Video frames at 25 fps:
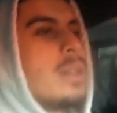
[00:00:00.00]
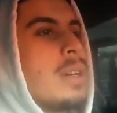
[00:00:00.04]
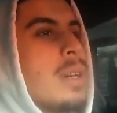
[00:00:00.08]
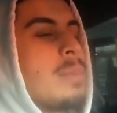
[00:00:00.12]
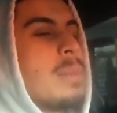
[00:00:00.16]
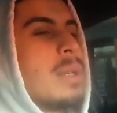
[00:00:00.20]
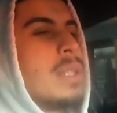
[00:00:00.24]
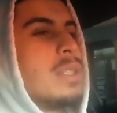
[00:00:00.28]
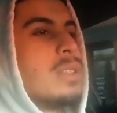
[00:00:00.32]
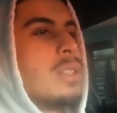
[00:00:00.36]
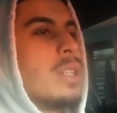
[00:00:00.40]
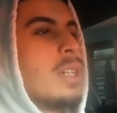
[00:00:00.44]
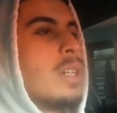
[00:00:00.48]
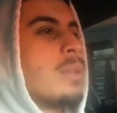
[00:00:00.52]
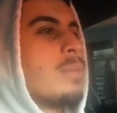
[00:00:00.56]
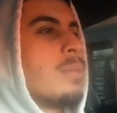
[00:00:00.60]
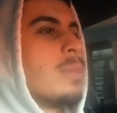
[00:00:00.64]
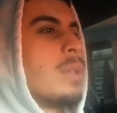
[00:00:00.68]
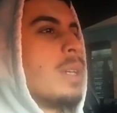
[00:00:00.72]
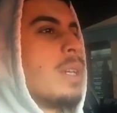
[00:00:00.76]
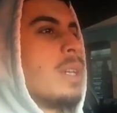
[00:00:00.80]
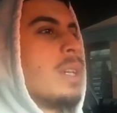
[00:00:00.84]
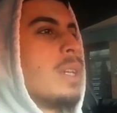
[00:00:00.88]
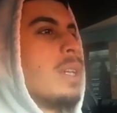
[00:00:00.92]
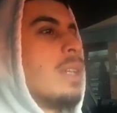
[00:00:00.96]
at my job.
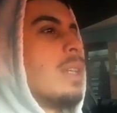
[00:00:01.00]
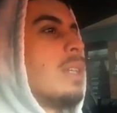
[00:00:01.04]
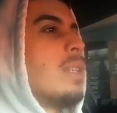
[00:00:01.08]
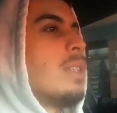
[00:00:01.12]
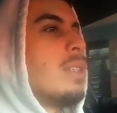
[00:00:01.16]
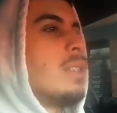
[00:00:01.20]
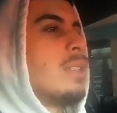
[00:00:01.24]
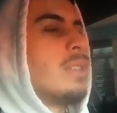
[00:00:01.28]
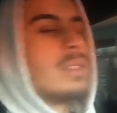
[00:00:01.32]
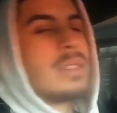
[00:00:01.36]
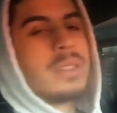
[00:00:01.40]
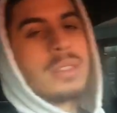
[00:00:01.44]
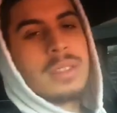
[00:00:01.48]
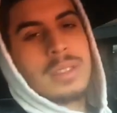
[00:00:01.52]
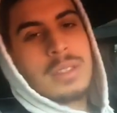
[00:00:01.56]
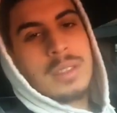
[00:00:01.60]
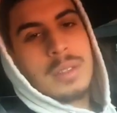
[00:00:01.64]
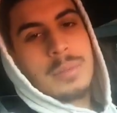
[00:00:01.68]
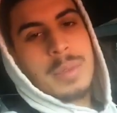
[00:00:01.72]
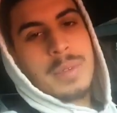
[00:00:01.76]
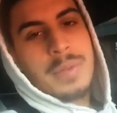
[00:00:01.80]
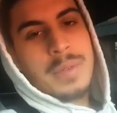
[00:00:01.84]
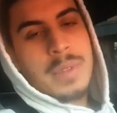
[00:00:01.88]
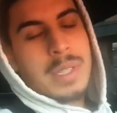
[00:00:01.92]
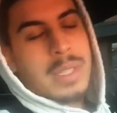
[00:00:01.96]
It's
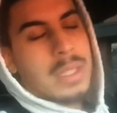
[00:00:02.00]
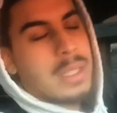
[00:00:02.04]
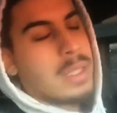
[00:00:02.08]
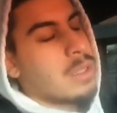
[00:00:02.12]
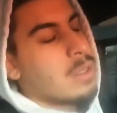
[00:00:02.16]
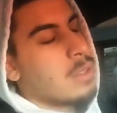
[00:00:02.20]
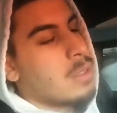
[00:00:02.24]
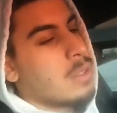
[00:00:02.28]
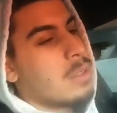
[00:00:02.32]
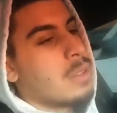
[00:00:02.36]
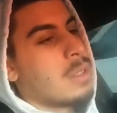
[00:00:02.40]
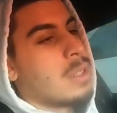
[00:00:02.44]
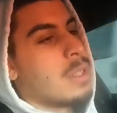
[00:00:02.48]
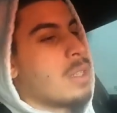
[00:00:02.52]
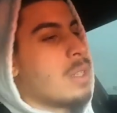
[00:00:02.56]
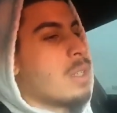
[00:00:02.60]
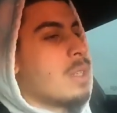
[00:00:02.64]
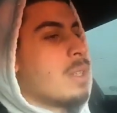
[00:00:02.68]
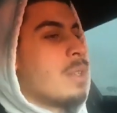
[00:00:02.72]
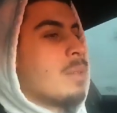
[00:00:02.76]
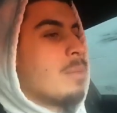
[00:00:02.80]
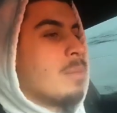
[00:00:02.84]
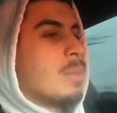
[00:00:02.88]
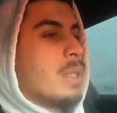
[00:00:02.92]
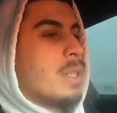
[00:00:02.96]
gonna be funny, you know.
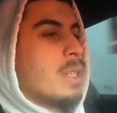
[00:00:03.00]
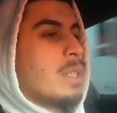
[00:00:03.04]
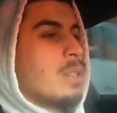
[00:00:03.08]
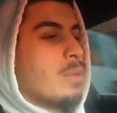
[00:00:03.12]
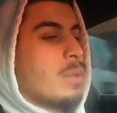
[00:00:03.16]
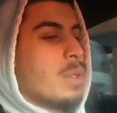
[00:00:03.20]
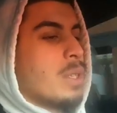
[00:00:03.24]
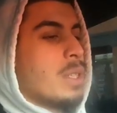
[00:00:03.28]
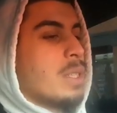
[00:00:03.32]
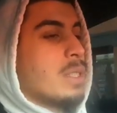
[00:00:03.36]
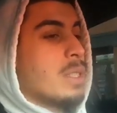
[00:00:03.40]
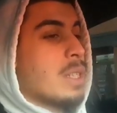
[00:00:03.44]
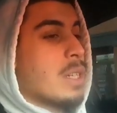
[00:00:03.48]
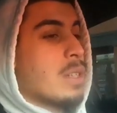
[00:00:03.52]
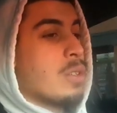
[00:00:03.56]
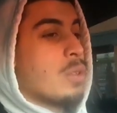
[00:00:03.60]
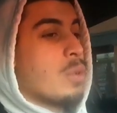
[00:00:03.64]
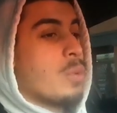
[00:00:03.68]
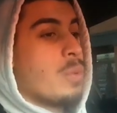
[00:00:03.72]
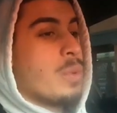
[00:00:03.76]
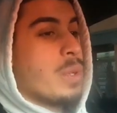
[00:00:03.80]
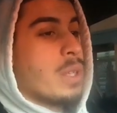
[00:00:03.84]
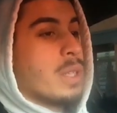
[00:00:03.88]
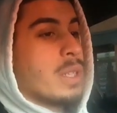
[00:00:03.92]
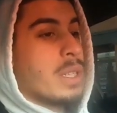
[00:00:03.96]
But anyways, I don't know
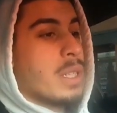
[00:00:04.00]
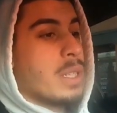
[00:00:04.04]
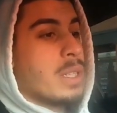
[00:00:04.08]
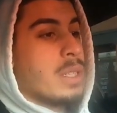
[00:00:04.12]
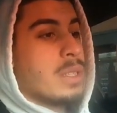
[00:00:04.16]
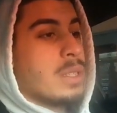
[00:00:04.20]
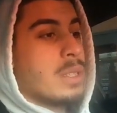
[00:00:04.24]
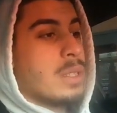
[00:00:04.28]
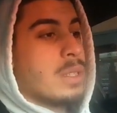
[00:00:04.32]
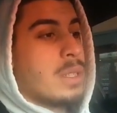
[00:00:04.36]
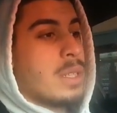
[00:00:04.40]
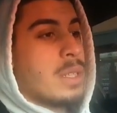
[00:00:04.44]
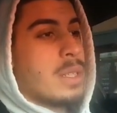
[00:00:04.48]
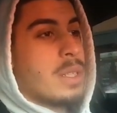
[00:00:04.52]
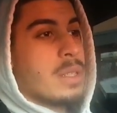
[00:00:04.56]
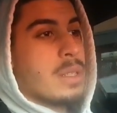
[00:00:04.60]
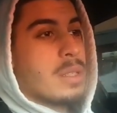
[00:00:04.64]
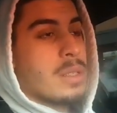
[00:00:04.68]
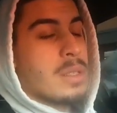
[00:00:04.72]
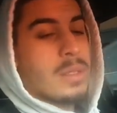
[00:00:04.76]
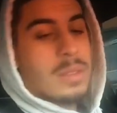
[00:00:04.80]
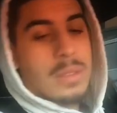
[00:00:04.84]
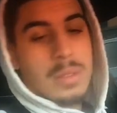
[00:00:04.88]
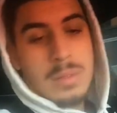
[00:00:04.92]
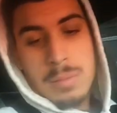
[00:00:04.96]
what we're gonna get into today,
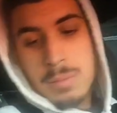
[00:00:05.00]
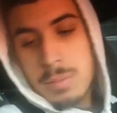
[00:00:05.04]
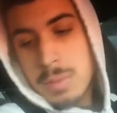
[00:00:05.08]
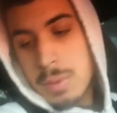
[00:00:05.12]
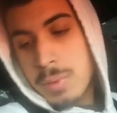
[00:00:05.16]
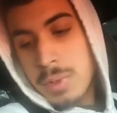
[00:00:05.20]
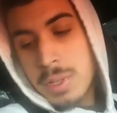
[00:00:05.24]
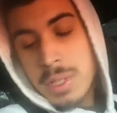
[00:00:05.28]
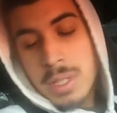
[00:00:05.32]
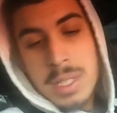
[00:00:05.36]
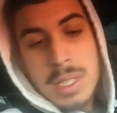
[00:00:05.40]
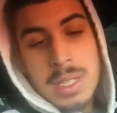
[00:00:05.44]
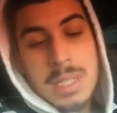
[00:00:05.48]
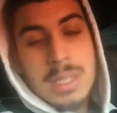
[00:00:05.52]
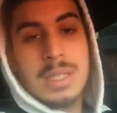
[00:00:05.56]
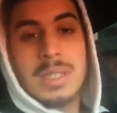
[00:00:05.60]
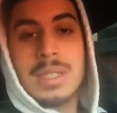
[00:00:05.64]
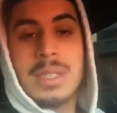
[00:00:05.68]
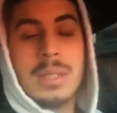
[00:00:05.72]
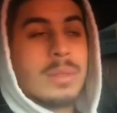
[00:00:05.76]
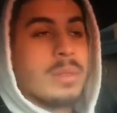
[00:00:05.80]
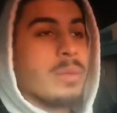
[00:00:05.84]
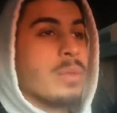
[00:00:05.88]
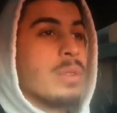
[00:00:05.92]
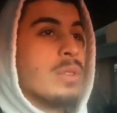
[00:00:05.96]
but we're gonna get into
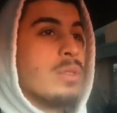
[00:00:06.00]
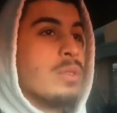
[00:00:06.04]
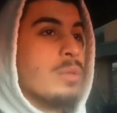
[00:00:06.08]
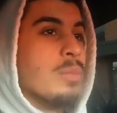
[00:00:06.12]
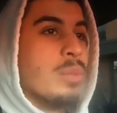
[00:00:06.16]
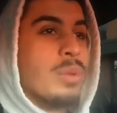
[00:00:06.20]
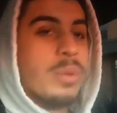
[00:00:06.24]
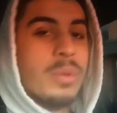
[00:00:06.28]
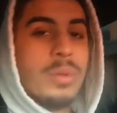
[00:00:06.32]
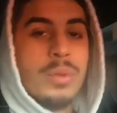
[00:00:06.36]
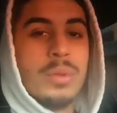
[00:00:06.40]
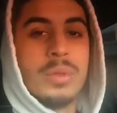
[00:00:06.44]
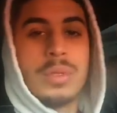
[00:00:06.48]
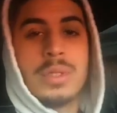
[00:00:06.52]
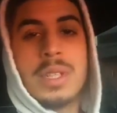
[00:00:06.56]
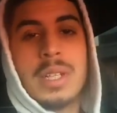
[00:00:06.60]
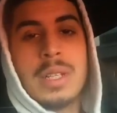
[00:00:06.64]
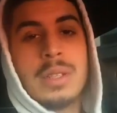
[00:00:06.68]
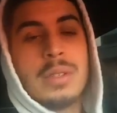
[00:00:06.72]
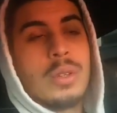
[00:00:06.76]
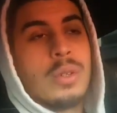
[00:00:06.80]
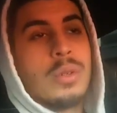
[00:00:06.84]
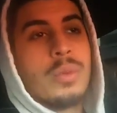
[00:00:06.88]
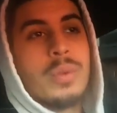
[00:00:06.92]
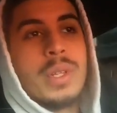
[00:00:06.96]
something. We're gonna do pulls
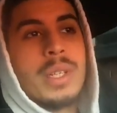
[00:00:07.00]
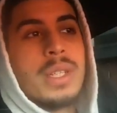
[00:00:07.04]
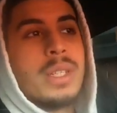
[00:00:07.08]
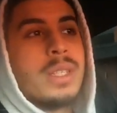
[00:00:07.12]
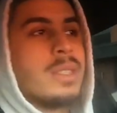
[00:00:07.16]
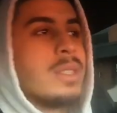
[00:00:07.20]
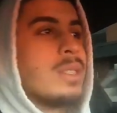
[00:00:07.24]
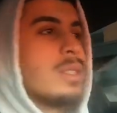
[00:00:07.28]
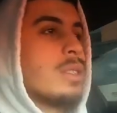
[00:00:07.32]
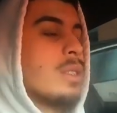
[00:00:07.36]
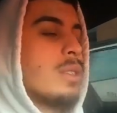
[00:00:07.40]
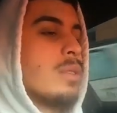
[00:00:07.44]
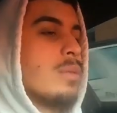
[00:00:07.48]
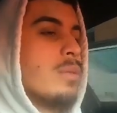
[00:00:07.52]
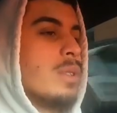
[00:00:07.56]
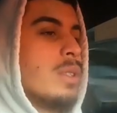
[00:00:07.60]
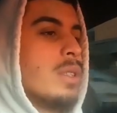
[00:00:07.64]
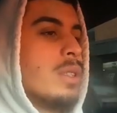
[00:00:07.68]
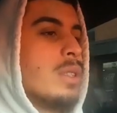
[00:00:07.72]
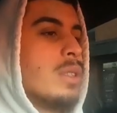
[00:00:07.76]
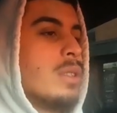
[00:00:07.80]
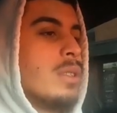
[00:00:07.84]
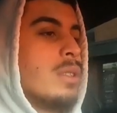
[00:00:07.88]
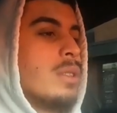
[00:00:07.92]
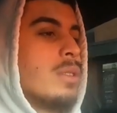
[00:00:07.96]
like always. We're
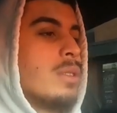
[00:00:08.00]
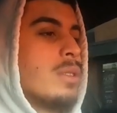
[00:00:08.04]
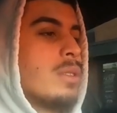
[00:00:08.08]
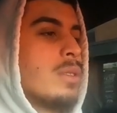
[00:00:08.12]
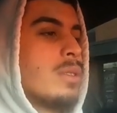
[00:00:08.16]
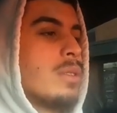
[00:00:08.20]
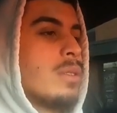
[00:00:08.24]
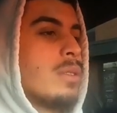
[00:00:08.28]
gonna